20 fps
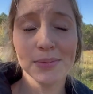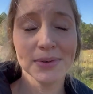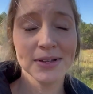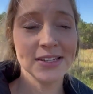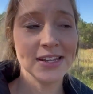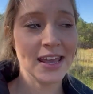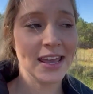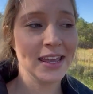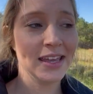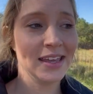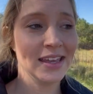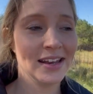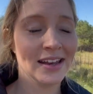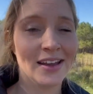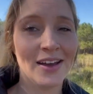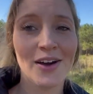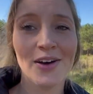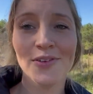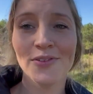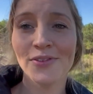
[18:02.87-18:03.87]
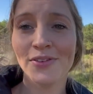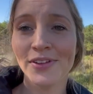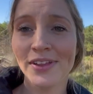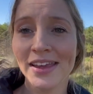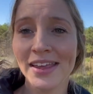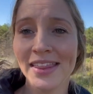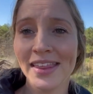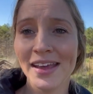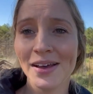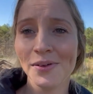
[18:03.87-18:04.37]
to take, and
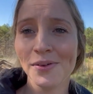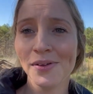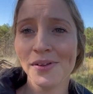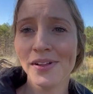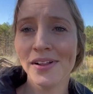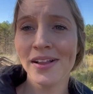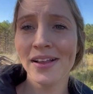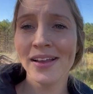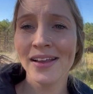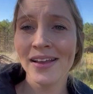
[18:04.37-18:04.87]
hopefully they'll